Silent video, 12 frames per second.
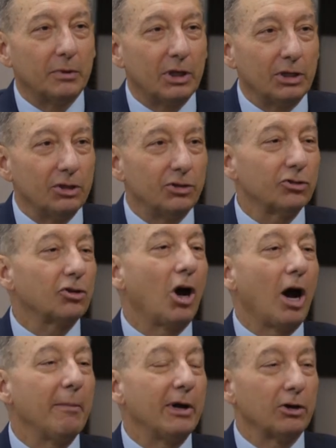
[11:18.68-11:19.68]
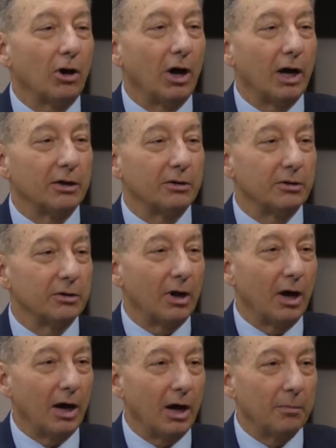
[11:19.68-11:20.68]
you just comment on
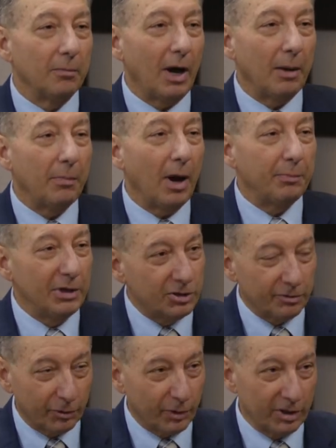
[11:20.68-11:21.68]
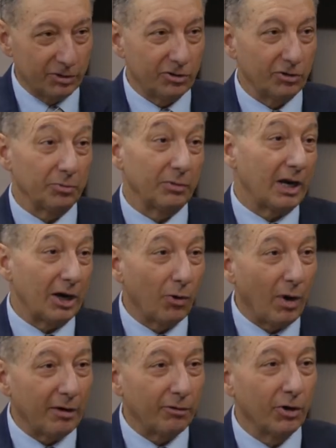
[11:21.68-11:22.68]
a piece of criticism that I
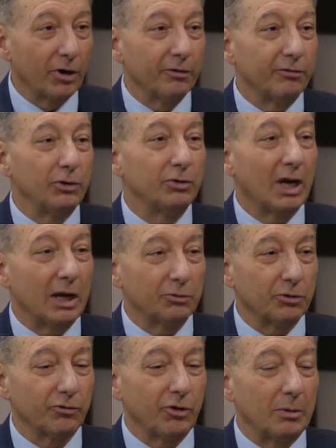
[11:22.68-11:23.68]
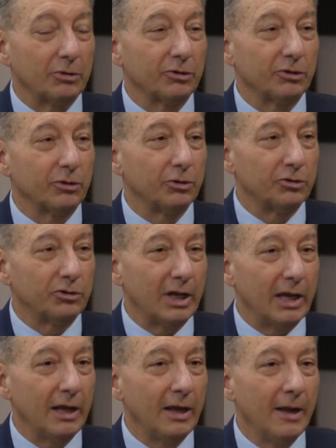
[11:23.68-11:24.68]
know I've heard a few times from pharmacists who
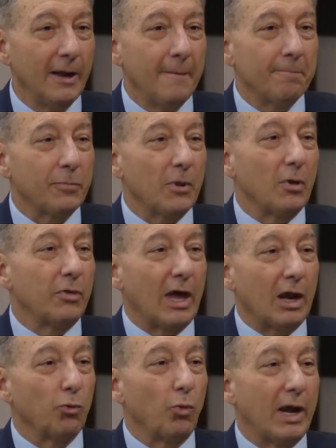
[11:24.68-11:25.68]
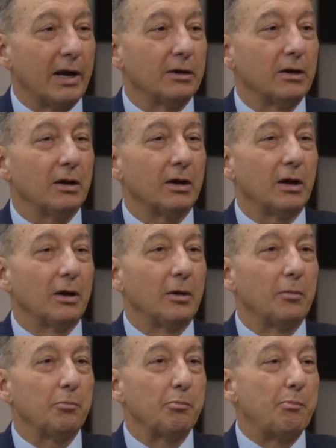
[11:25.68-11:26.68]
say that when
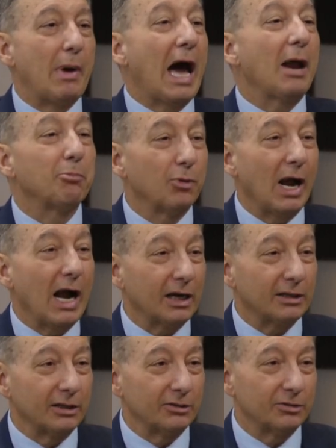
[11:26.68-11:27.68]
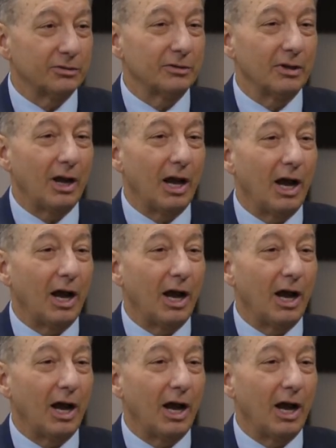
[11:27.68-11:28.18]
bad practice,